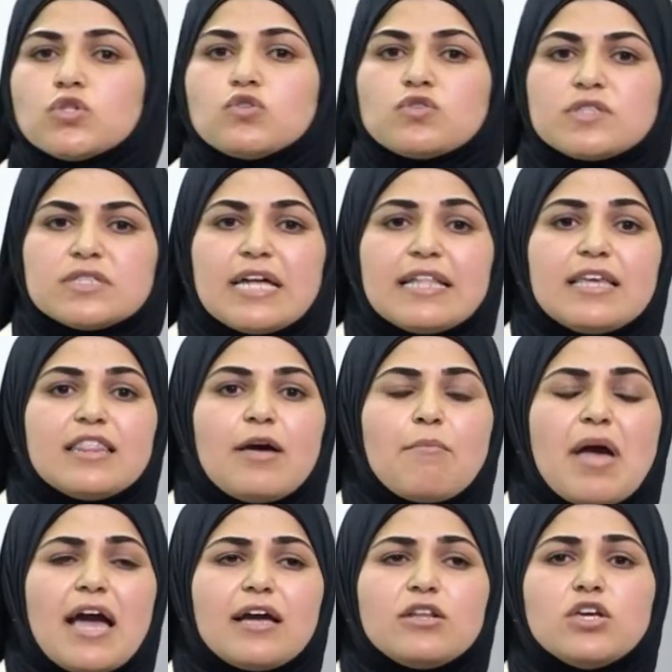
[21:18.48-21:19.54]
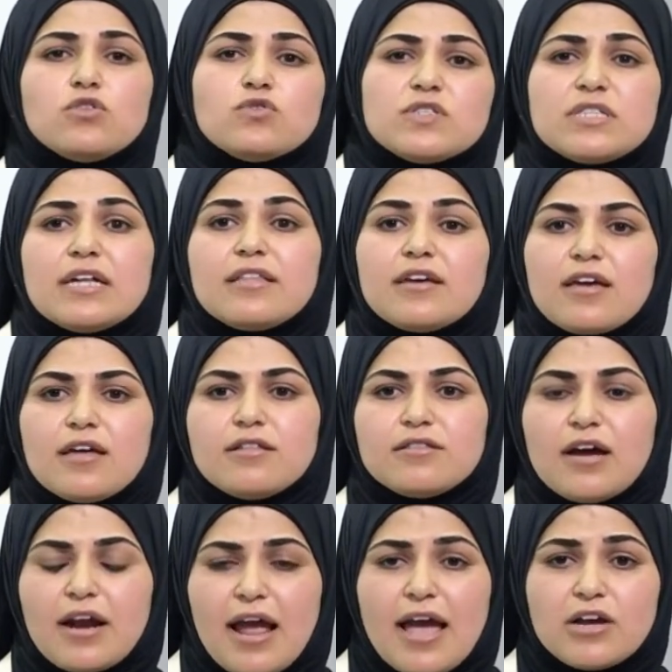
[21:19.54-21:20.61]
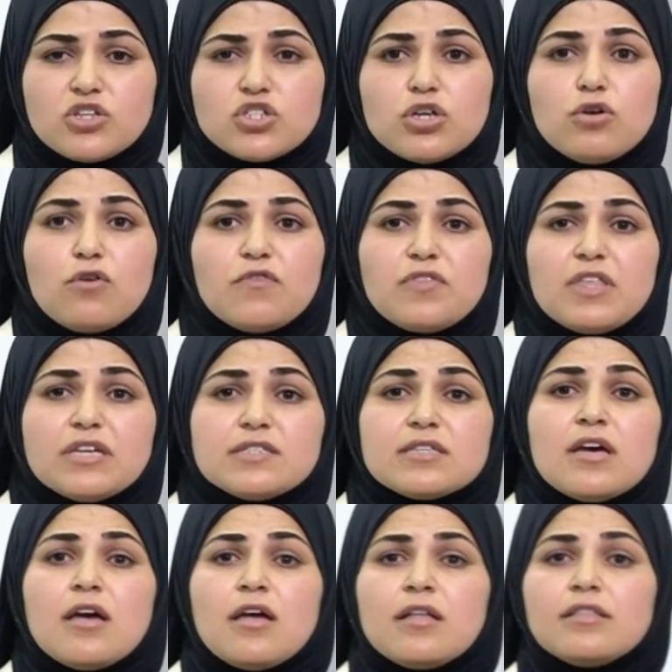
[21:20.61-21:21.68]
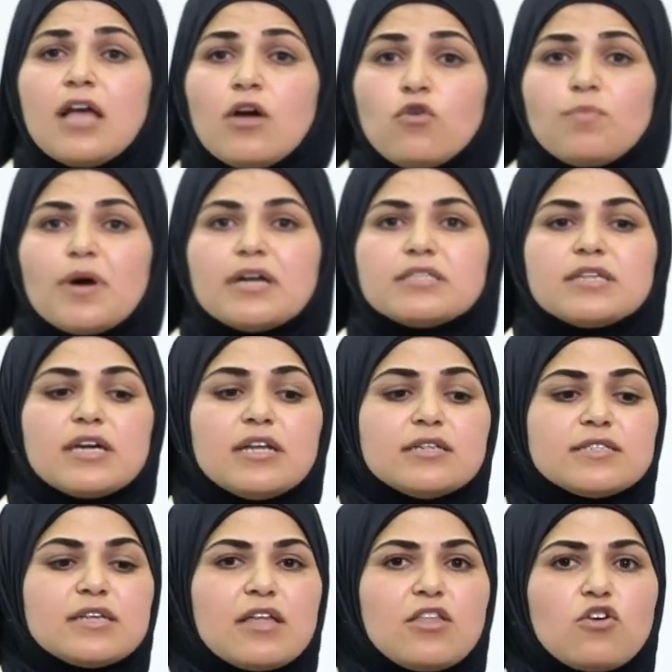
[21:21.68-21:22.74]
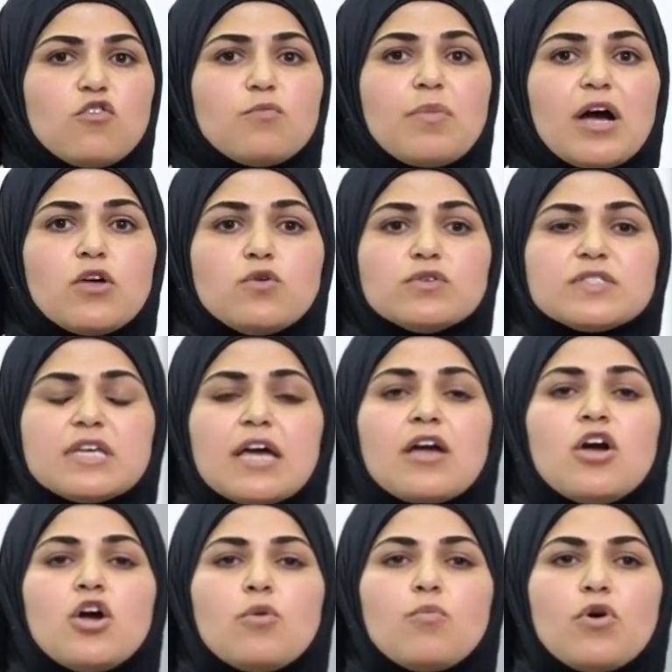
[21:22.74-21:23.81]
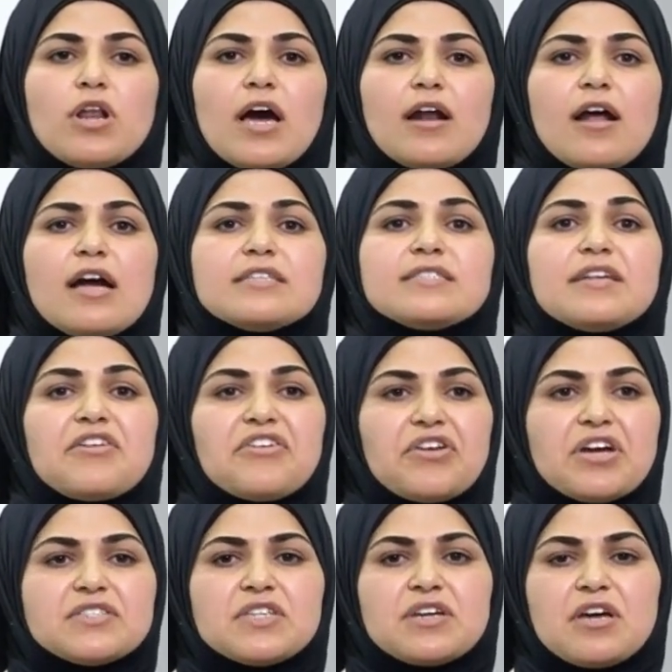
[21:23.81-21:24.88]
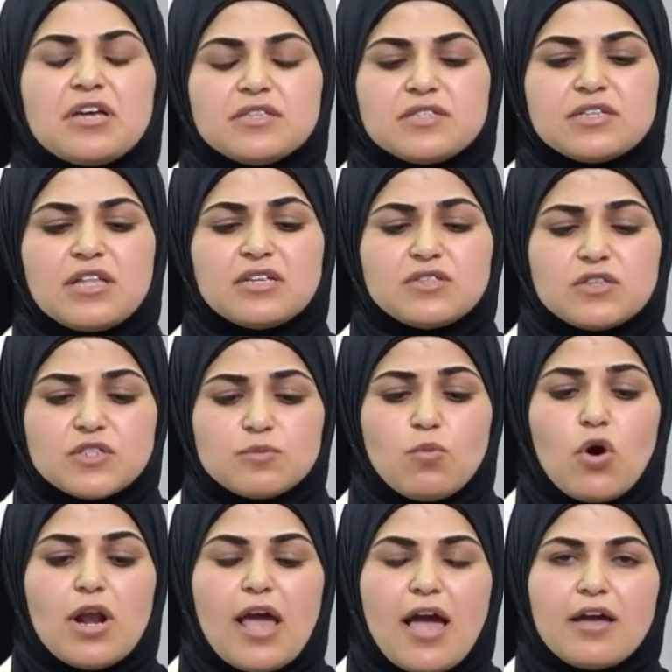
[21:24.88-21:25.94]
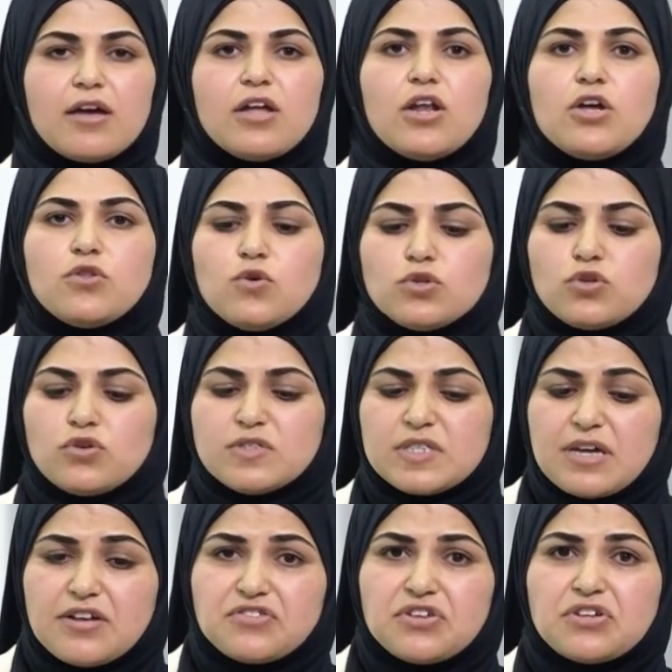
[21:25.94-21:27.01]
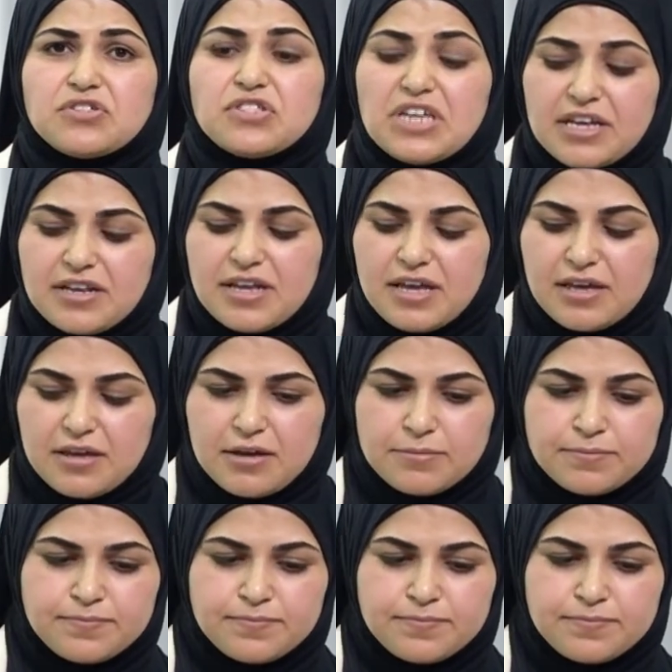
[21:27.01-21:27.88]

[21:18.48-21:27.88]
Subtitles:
to study the magnetostatic interaction of these nanoparticles inside the group by using polarized grazing incidence small angle in neutron scattering technique.